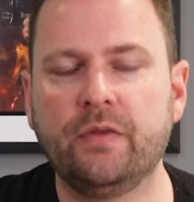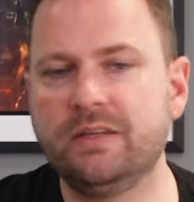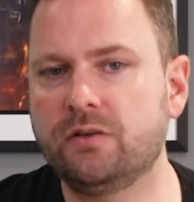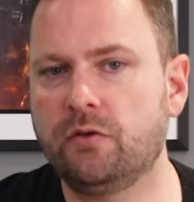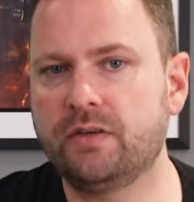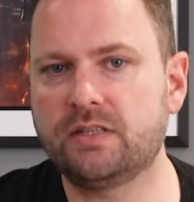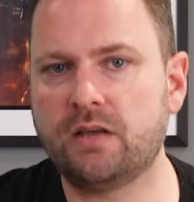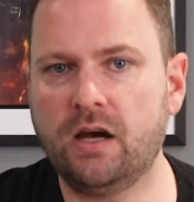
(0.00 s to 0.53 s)
These
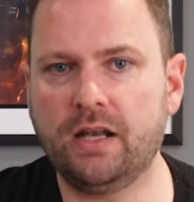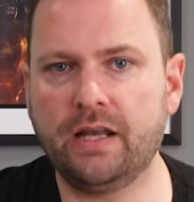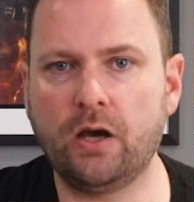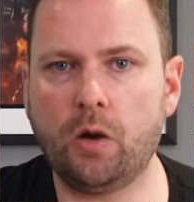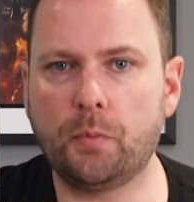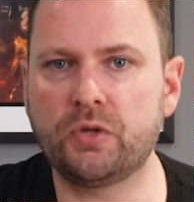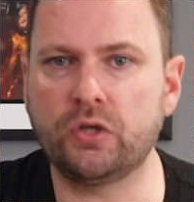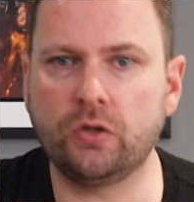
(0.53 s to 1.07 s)
are entirely
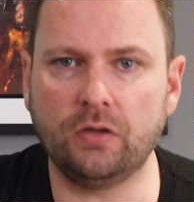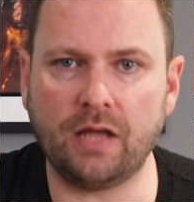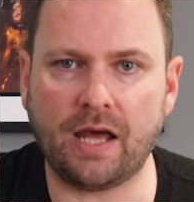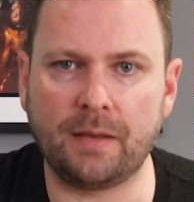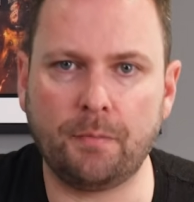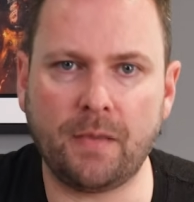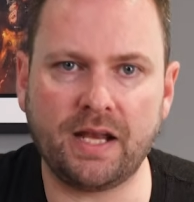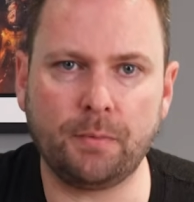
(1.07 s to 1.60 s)
optional,
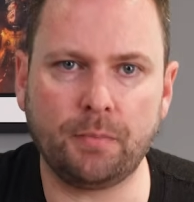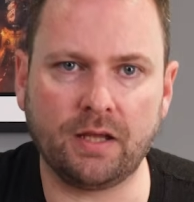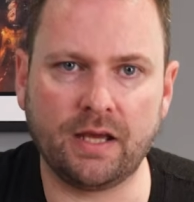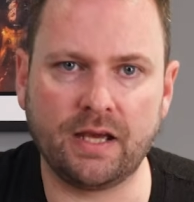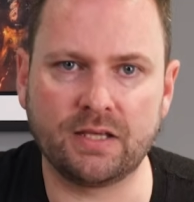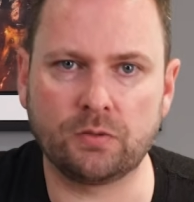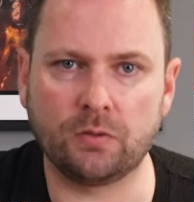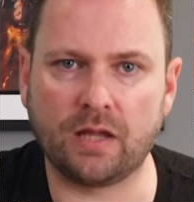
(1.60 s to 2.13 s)
and many
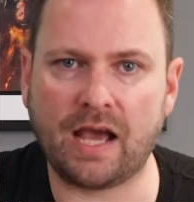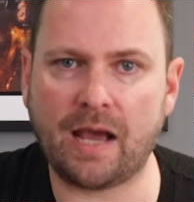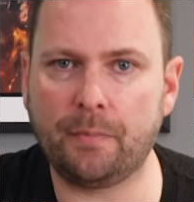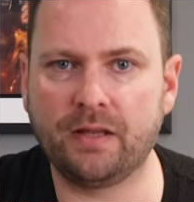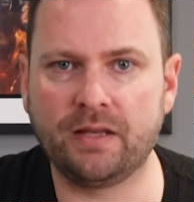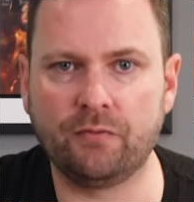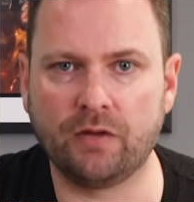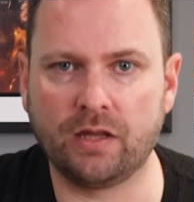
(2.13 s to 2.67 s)
players will
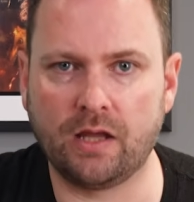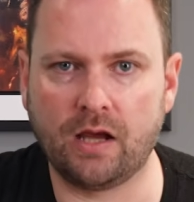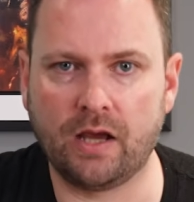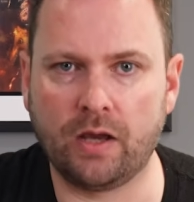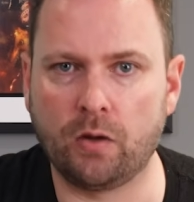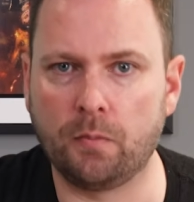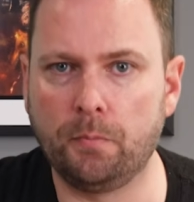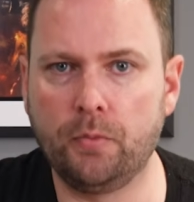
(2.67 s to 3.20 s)
happily
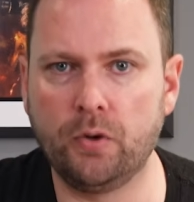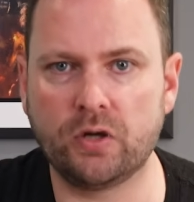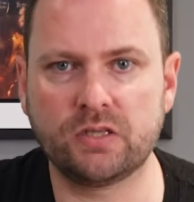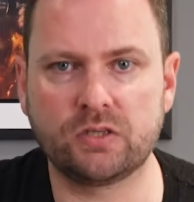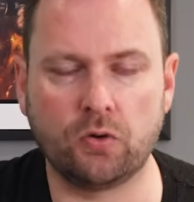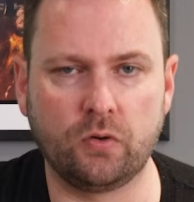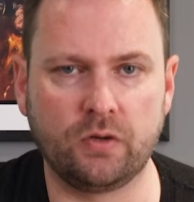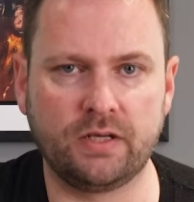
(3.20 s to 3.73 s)
rely on
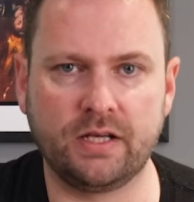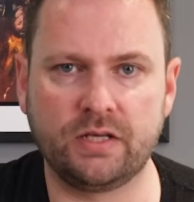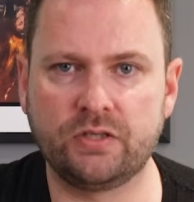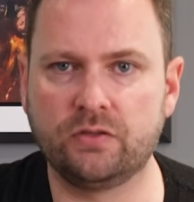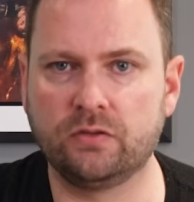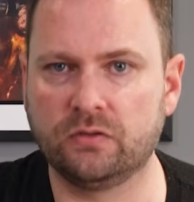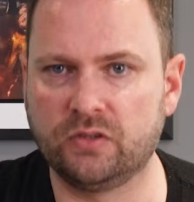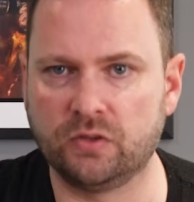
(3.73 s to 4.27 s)
books or
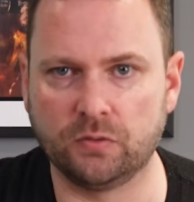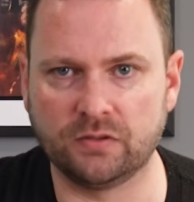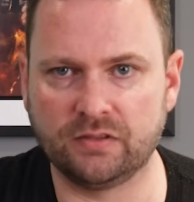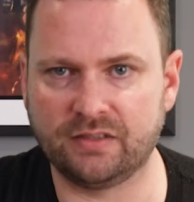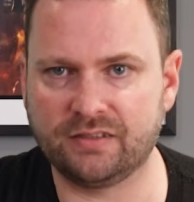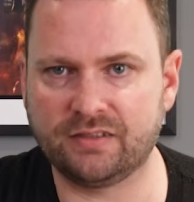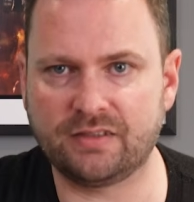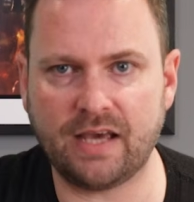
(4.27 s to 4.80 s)
digital tools
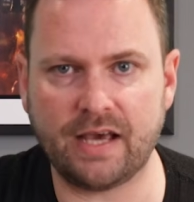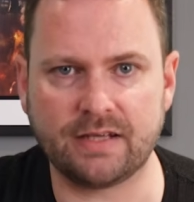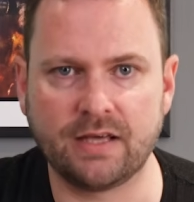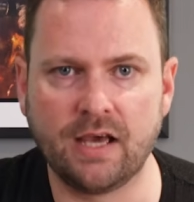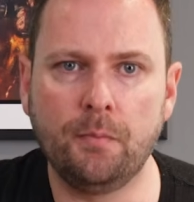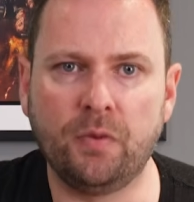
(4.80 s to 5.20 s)
instead.